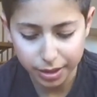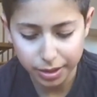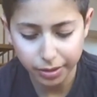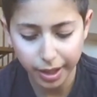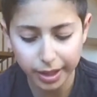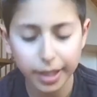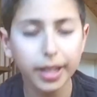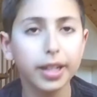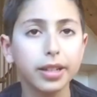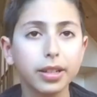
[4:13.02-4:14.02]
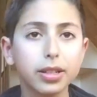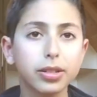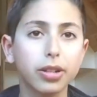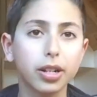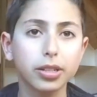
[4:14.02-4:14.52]
Strike King
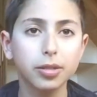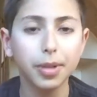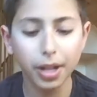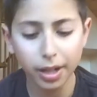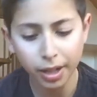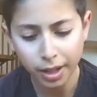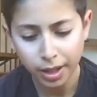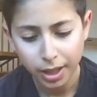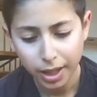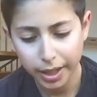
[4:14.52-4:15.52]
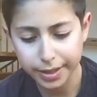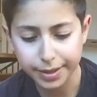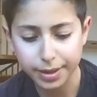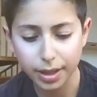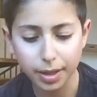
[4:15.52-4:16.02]
Structure Bug.
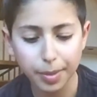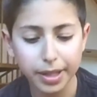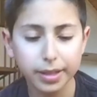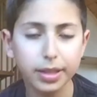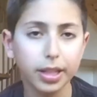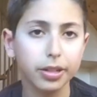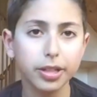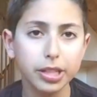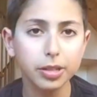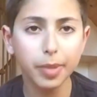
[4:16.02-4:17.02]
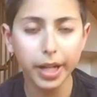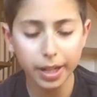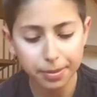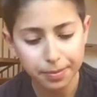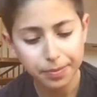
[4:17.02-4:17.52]
It's basically a creature
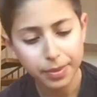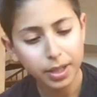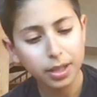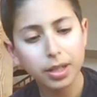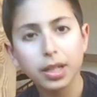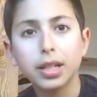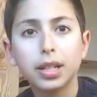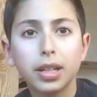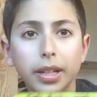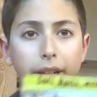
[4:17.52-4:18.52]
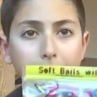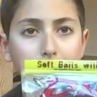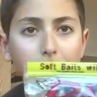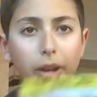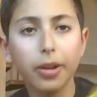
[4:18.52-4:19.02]
bait. Here
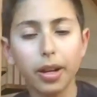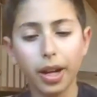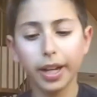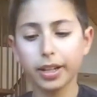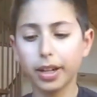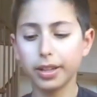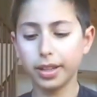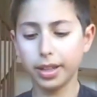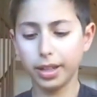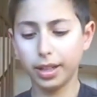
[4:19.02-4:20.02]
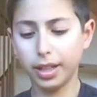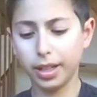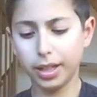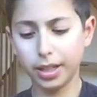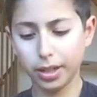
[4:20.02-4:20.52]
you go. I got it
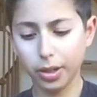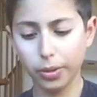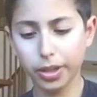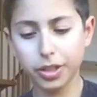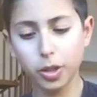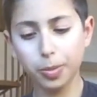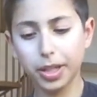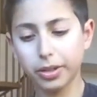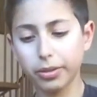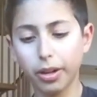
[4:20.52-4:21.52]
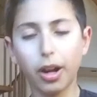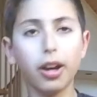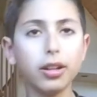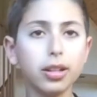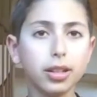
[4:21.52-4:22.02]
in Okeechobee
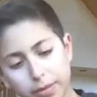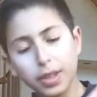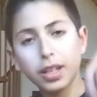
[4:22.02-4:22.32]
Craw.